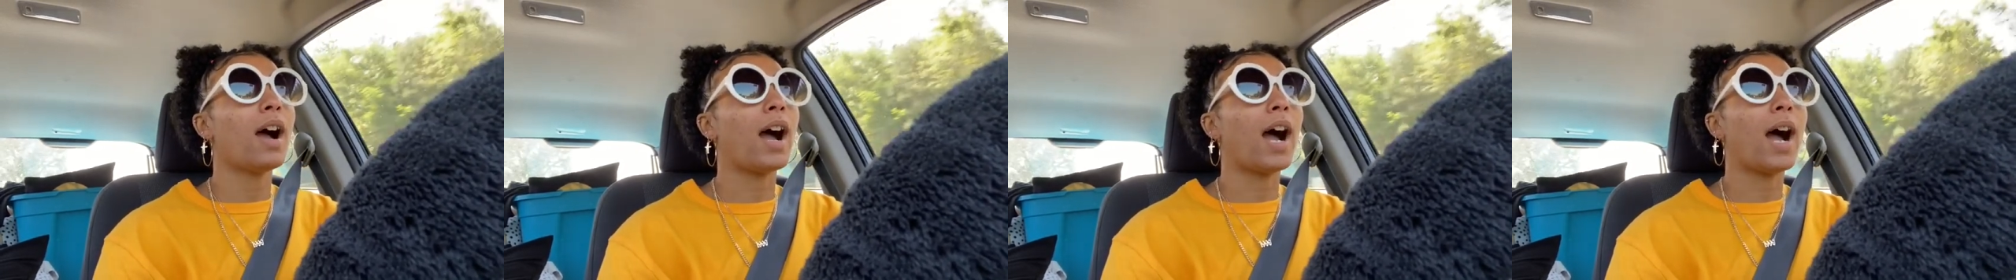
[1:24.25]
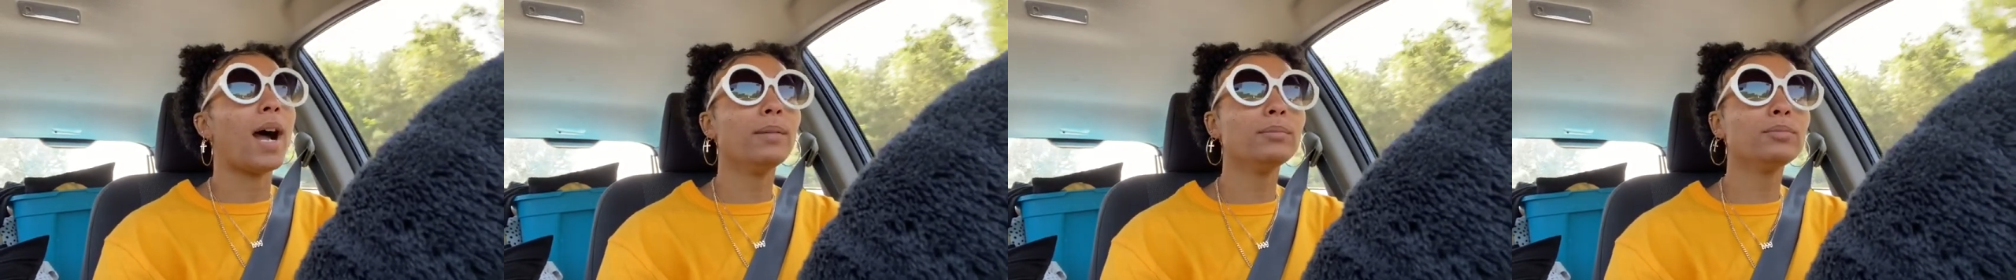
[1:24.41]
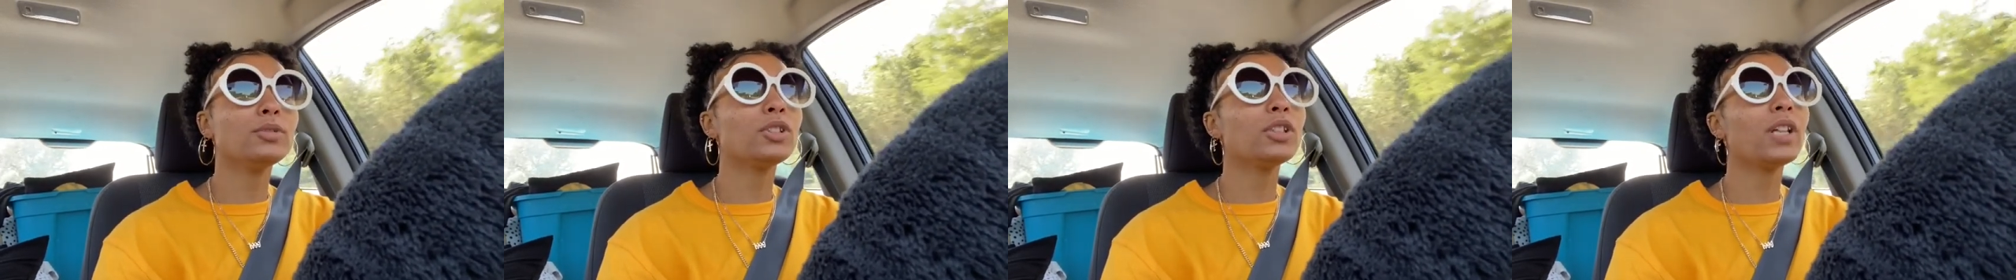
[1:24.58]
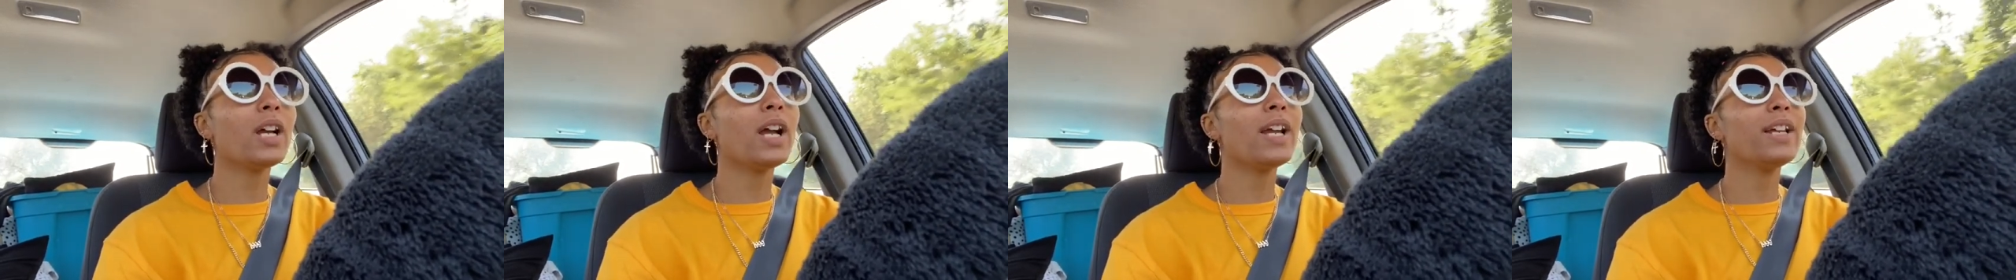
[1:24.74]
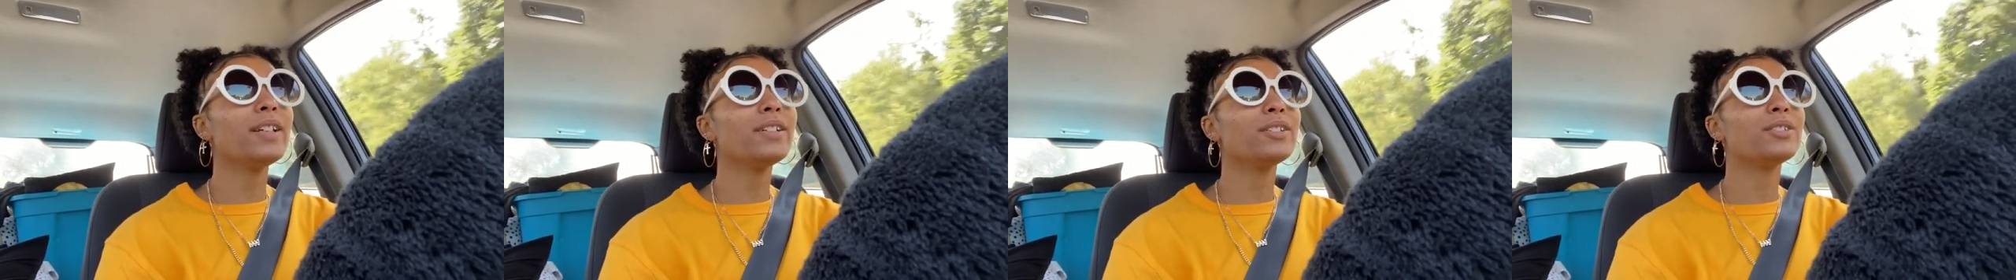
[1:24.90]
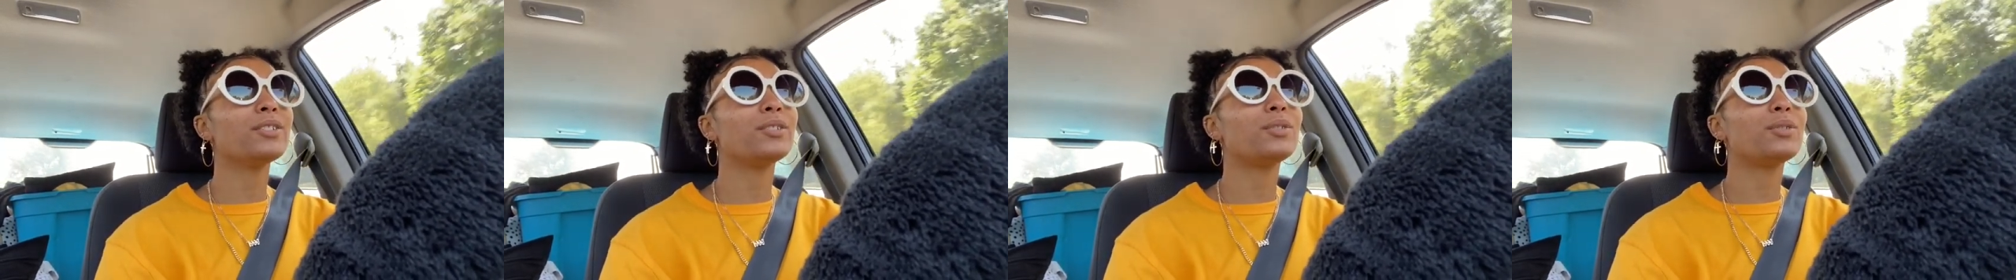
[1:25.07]
I'm
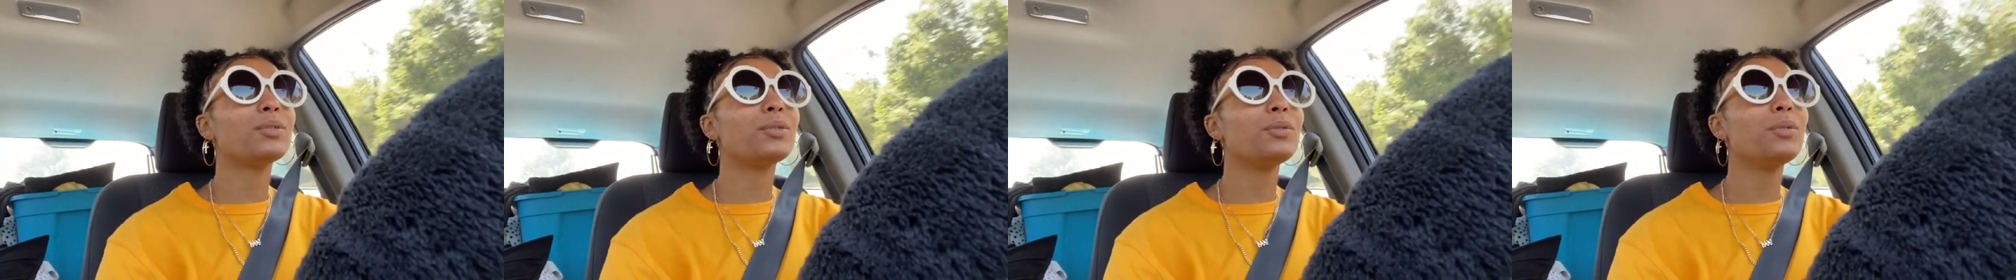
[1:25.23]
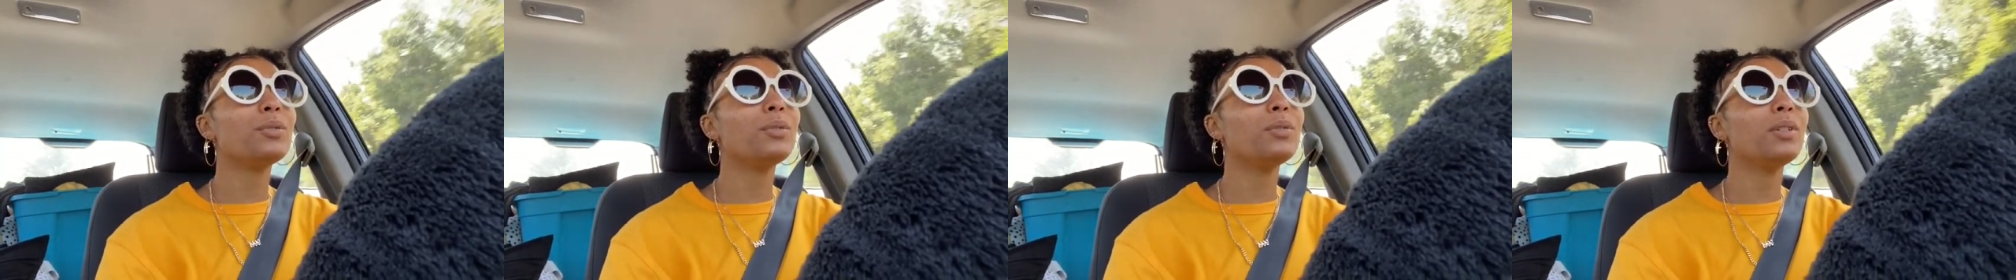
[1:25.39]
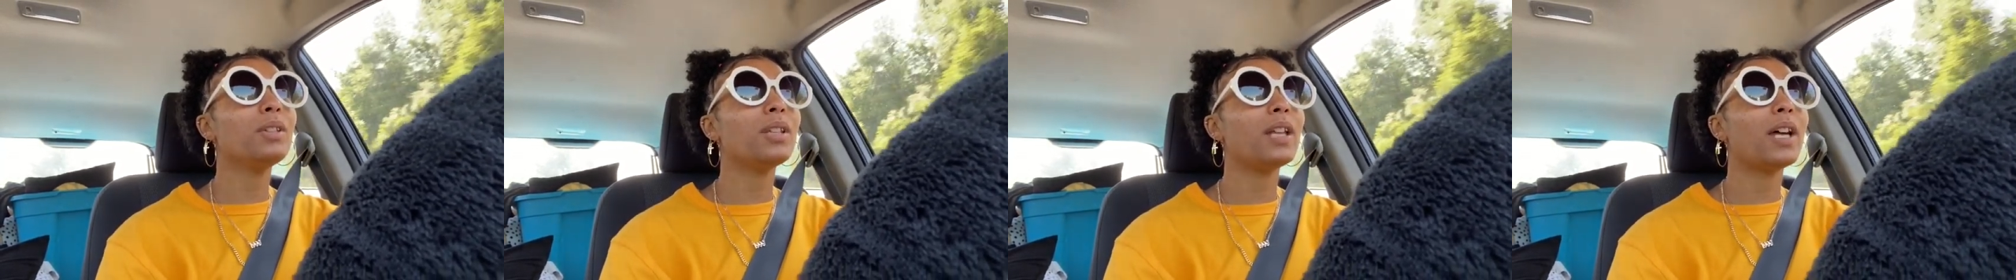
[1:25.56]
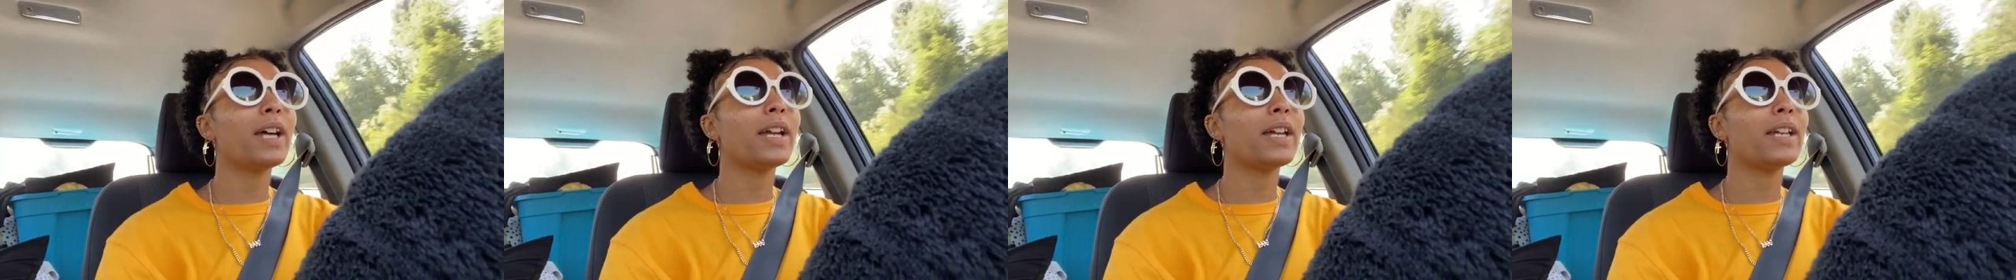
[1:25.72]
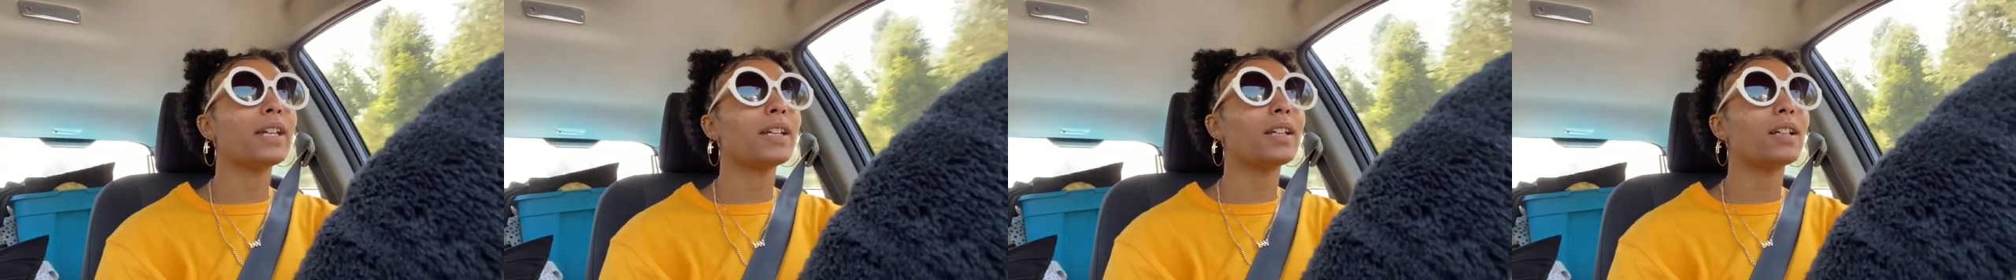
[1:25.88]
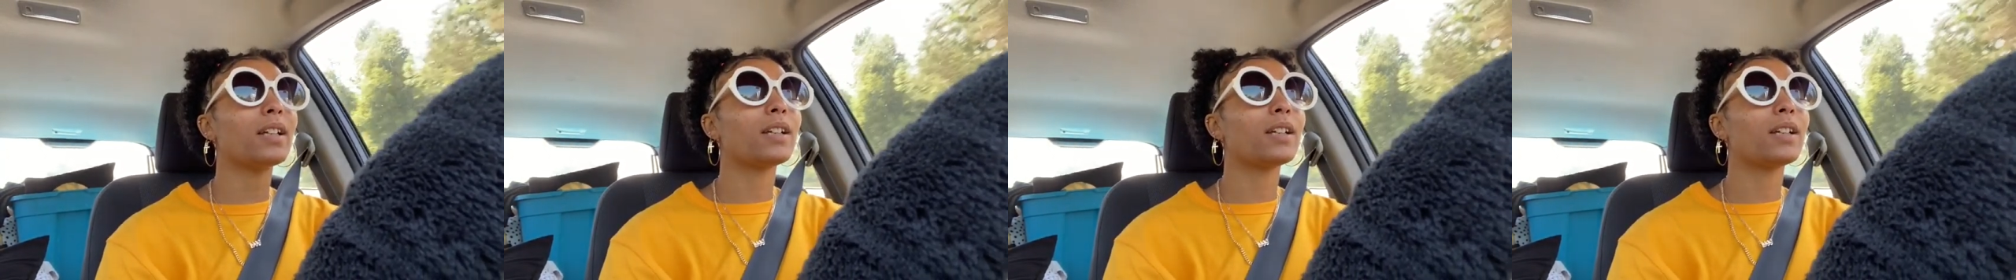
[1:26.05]
trying to do like